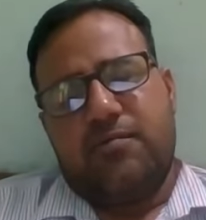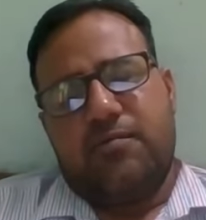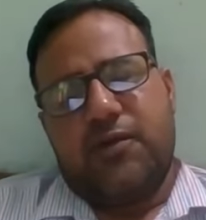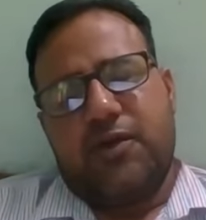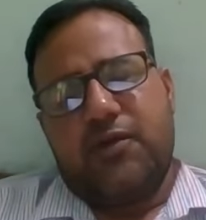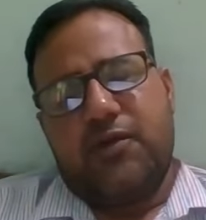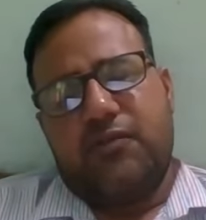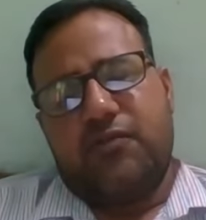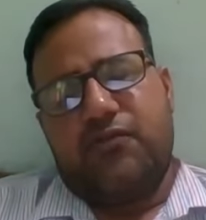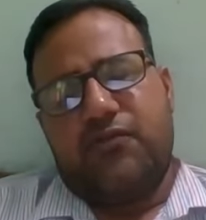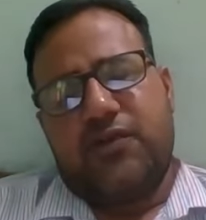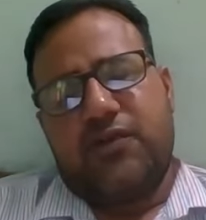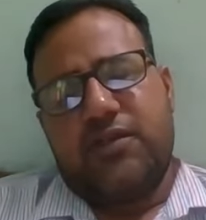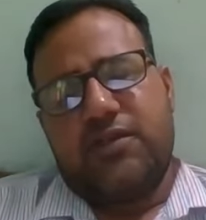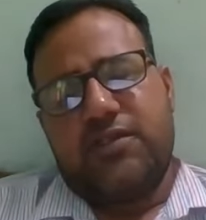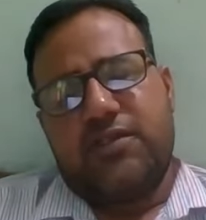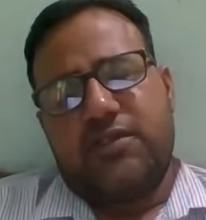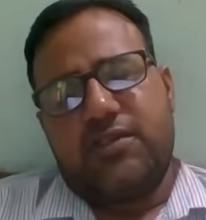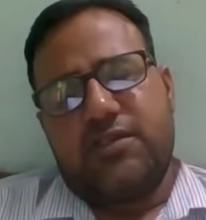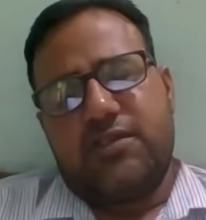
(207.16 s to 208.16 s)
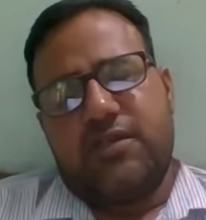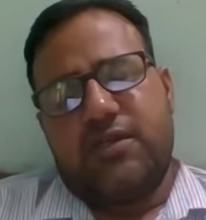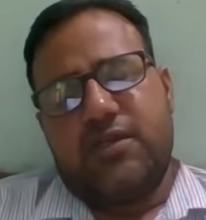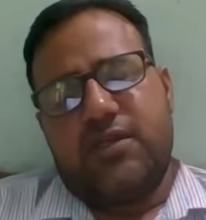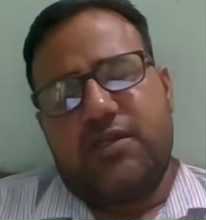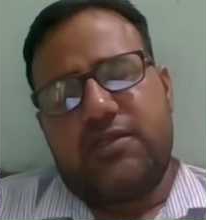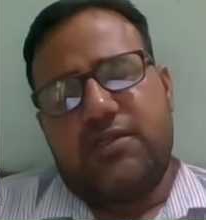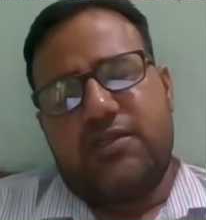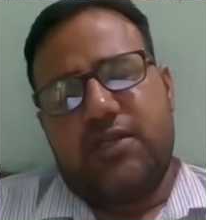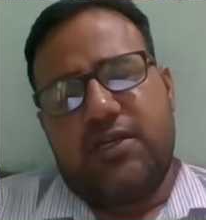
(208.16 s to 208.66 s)
Payur first
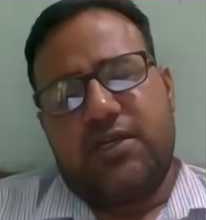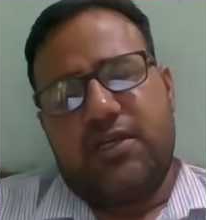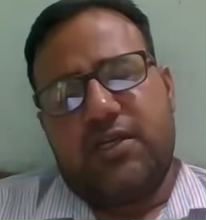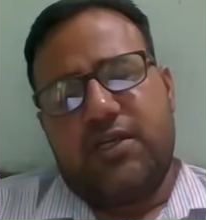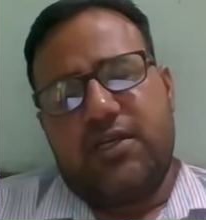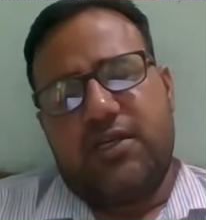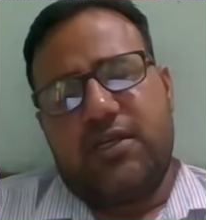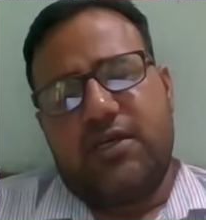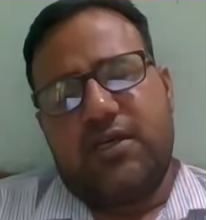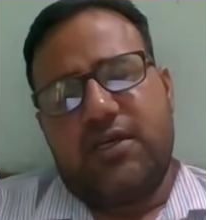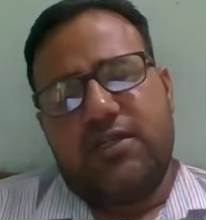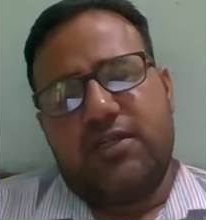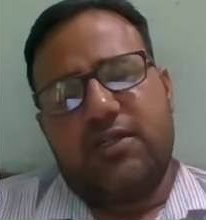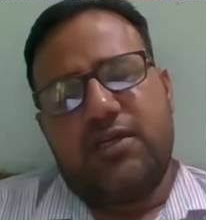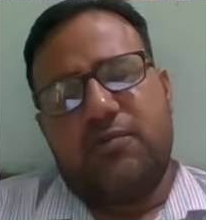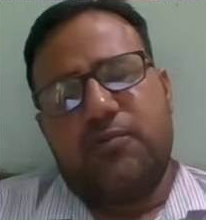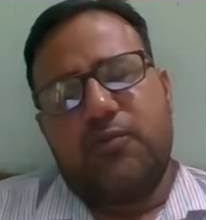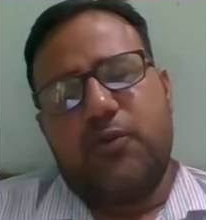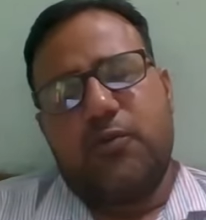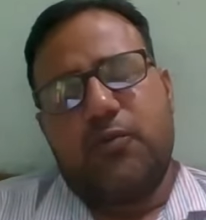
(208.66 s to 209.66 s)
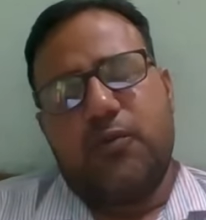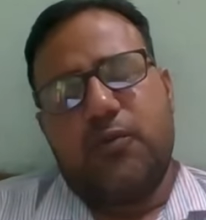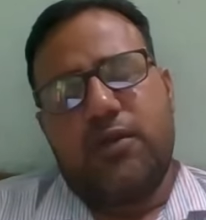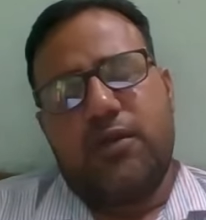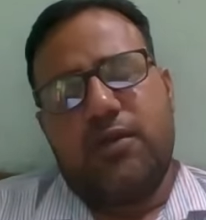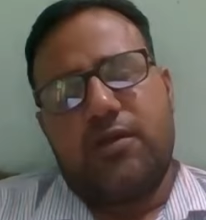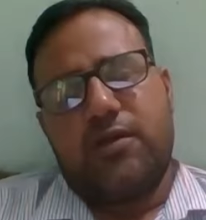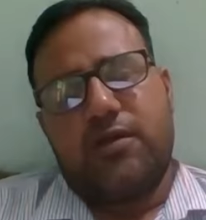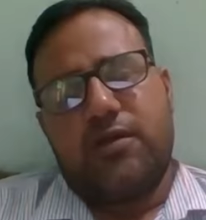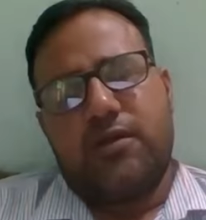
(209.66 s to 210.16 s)
and second are the
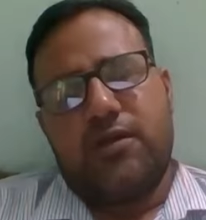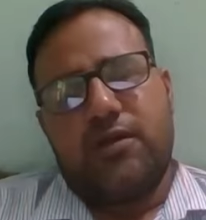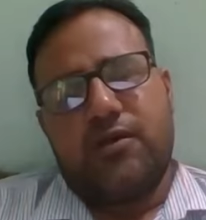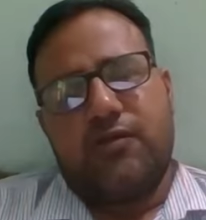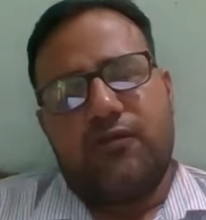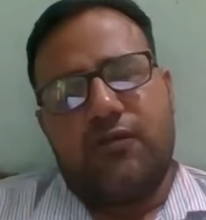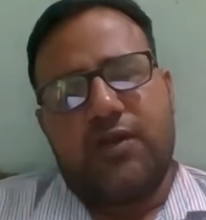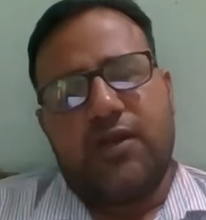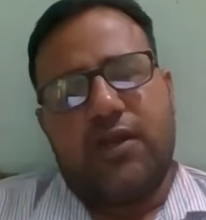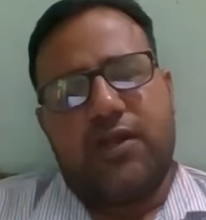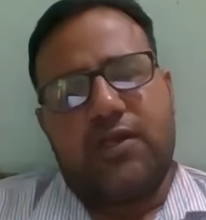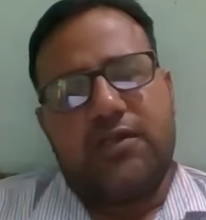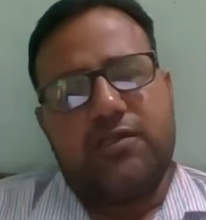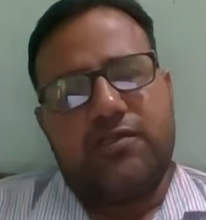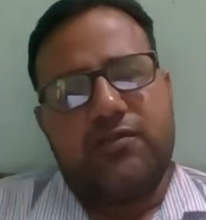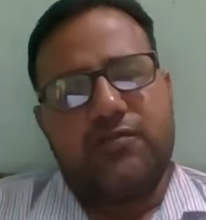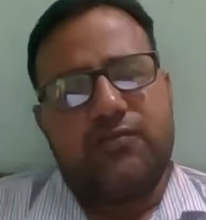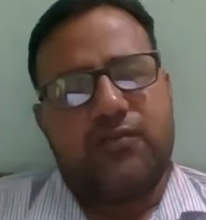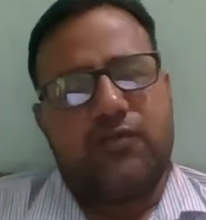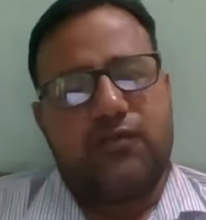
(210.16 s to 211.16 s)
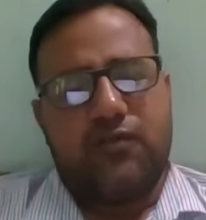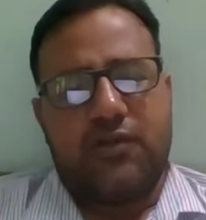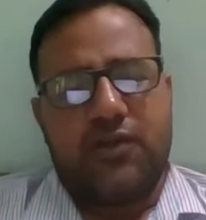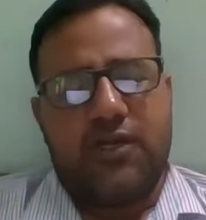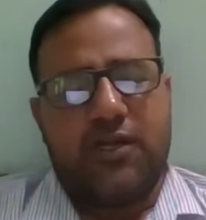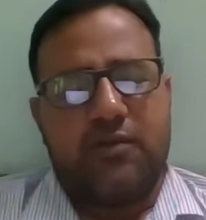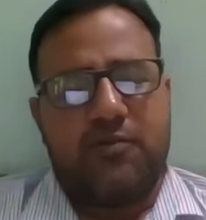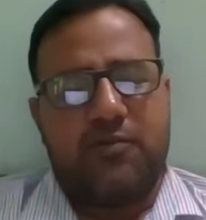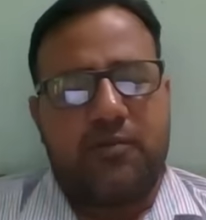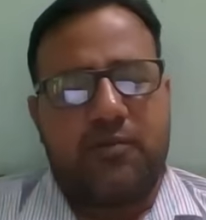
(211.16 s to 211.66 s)
popular varieties for
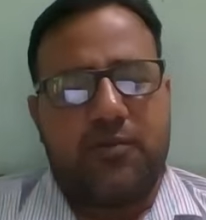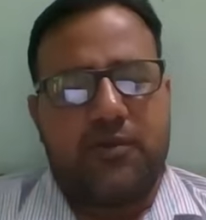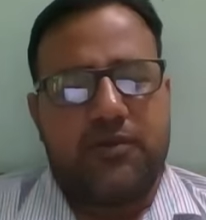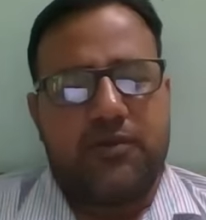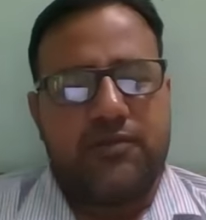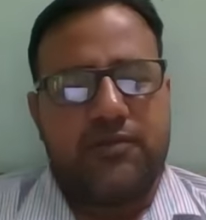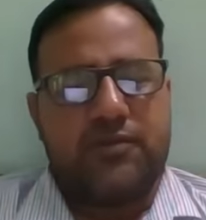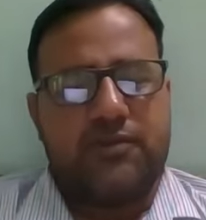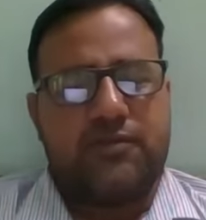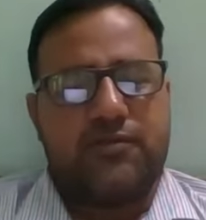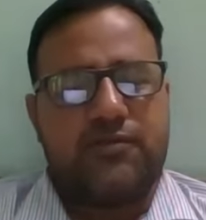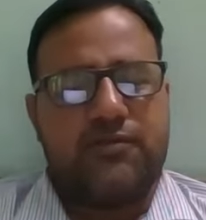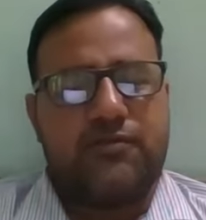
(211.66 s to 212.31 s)
grain purpose,